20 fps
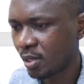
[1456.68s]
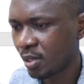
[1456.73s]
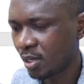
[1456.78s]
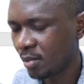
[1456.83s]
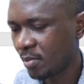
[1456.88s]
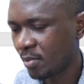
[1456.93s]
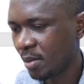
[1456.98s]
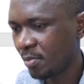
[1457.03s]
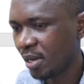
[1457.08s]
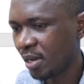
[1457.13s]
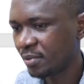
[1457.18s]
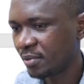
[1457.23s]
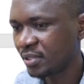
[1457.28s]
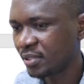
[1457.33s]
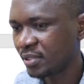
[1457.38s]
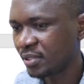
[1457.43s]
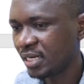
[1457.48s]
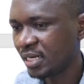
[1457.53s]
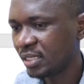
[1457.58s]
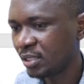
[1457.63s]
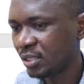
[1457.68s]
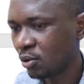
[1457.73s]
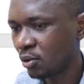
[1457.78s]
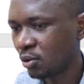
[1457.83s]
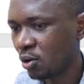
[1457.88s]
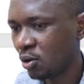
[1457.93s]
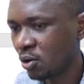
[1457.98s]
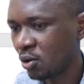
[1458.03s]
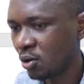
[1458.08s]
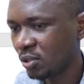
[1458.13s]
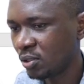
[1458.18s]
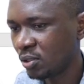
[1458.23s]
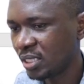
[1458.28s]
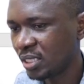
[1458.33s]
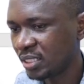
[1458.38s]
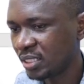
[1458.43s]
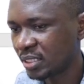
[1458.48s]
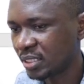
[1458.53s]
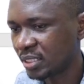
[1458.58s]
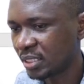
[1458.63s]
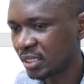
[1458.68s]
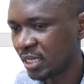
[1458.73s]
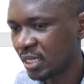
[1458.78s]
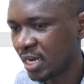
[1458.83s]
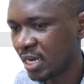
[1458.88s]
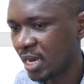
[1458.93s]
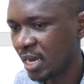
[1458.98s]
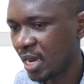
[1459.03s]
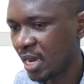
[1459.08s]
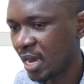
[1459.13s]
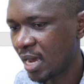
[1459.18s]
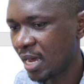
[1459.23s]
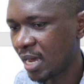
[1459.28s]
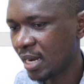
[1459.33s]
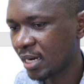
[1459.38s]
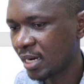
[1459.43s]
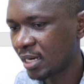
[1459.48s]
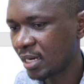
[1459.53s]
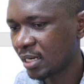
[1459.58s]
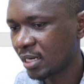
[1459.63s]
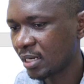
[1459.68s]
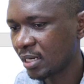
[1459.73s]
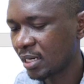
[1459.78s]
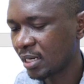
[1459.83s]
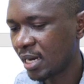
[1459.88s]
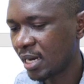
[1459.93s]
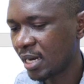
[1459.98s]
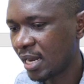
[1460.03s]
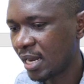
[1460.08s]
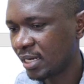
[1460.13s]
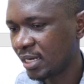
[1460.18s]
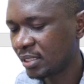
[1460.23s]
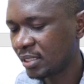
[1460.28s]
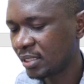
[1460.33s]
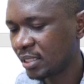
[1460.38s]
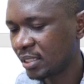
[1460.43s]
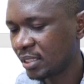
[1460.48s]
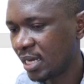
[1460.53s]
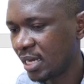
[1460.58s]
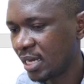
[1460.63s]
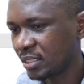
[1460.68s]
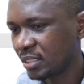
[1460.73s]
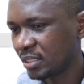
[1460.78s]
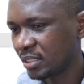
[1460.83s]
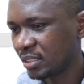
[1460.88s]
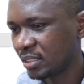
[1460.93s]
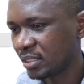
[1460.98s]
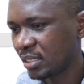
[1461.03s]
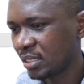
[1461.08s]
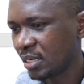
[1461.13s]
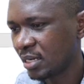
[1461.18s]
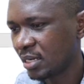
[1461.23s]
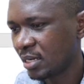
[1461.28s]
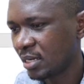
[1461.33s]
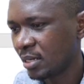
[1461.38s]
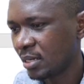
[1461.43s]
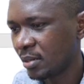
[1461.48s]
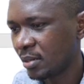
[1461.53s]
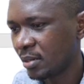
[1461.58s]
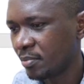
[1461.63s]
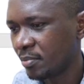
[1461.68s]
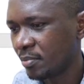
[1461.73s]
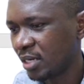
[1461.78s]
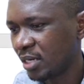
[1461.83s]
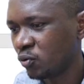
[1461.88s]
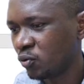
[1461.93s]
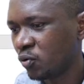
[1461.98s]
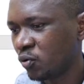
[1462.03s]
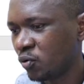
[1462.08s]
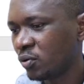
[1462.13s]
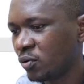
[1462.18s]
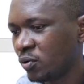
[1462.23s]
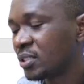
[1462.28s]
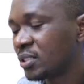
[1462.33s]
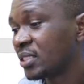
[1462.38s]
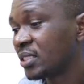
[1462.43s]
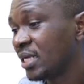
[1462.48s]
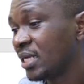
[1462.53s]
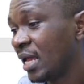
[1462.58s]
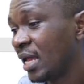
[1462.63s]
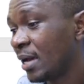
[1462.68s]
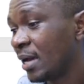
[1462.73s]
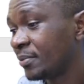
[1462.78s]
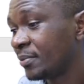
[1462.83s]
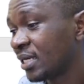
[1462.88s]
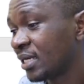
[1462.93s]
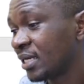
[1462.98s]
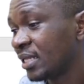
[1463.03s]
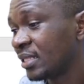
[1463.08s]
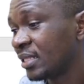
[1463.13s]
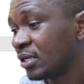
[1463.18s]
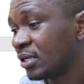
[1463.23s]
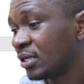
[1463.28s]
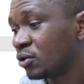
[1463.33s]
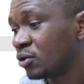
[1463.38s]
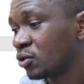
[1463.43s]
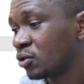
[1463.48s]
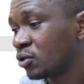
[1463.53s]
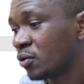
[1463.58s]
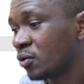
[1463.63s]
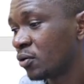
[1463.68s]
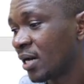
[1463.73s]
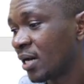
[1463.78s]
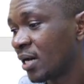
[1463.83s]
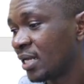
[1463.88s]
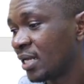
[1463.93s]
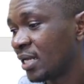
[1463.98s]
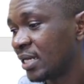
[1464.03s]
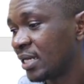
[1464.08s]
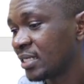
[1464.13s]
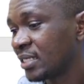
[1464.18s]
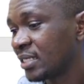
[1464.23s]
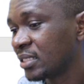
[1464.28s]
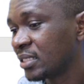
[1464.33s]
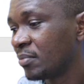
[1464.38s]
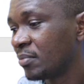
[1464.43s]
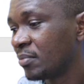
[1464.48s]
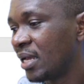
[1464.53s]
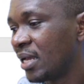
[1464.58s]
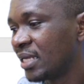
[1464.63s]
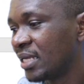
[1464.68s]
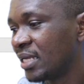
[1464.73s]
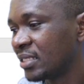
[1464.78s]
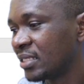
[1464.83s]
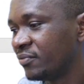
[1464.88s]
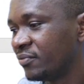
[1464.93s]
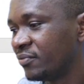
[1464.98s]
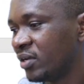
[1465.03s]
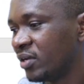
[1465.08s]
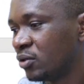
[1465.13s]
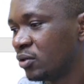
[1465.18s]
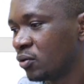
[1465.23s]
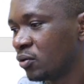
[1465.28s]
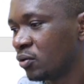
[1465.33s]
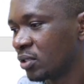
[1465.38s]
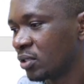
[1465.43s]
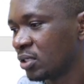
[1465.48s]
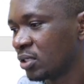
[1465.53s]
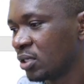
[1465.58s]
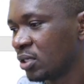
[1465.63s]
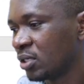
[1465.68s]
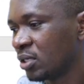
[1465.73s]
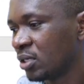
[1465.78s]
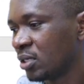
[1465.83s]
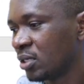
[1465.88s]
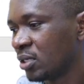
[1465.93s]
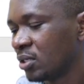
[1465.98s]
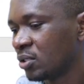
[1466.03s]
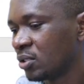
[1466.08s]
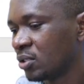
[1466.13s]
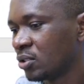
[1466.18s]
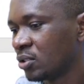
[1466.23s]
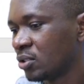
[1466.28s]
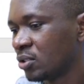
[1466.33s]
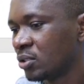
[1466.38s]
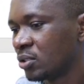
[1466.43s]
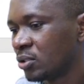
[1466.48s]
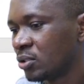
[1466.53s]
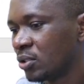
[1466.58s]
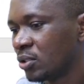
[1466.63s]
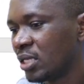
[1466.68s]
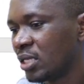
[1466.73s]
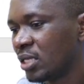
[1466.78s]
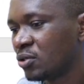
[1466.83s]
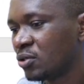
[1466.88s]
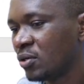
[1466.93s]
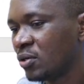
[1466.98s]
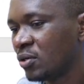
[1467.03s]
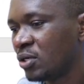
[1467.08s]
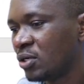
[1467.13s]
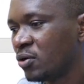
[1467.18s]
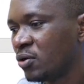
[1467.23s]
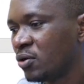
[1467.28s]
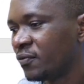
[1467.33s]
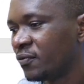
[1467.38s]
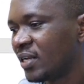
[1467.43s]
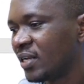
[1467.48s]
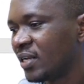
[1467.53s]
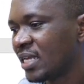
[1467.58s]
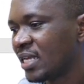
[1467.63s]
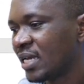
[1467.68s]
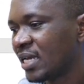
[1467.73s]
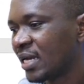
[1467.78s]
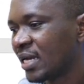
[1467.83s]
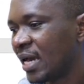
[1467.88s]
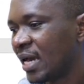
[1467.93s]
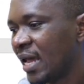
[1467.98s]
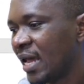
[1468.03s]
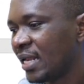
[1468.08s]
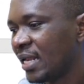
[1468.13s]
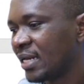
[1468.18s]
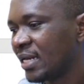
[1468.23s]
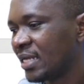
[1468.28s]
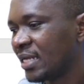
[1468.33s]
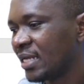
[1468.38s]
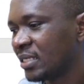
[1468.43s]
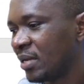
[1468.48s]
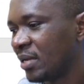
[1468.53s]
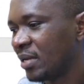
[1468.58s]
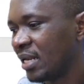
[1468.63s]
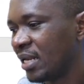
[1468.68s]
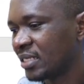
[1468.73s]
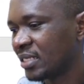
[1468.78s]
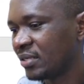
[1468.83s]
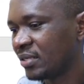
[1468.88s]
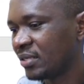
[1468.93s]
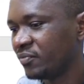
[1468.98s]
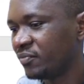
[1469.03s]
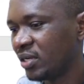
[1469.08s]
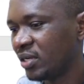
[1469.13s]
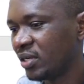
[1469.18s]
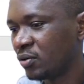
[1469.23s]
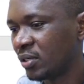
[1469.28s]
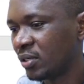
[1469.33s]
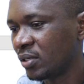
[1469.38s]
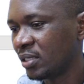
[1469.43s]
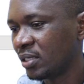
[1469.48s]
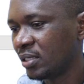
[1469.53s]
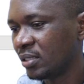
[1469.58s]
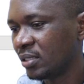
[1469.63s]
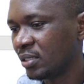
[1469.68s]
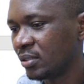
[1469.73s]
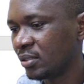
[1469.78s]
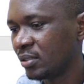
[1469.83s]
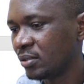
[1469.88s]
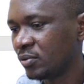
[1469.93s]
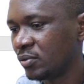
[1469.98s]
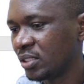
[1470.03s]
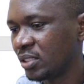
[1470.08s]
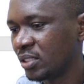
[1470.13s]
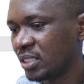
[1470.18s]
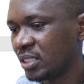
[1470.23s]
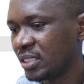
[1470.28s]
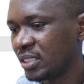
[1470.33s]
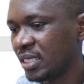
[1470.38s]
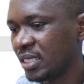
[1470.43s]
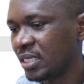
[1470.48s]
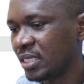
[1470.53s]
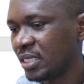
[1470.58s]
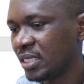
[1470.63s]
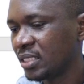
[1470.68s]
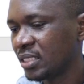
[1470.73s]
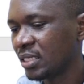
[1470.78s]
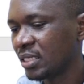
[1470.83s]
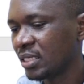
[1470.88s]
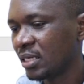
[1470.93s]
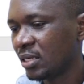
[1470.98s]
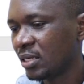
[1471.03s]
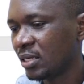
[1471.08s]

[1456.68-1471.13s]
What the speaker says: Remember, I've said all these are current assets, but we'll still have taken the total of current assets minus inventory. So there's no need of taking current assets minus inventory, which is this.